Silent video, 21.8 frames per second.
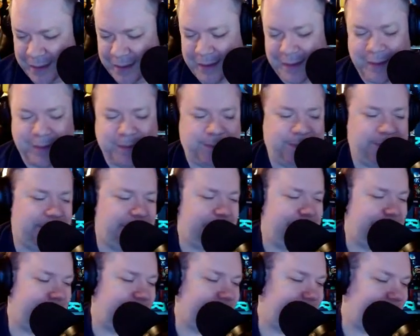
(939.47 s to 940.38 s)
Yeah,
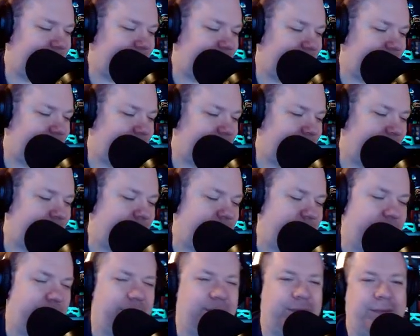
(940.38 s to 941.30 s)
I found it. It's
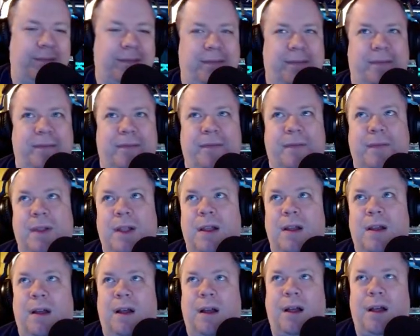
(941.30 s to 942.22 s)
Pier One.
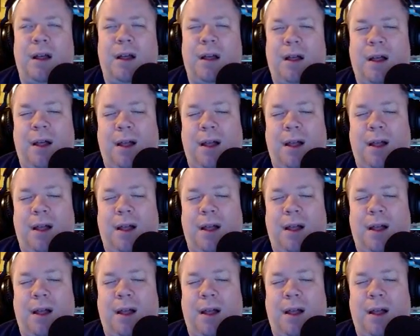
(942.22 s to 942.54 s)
Like they're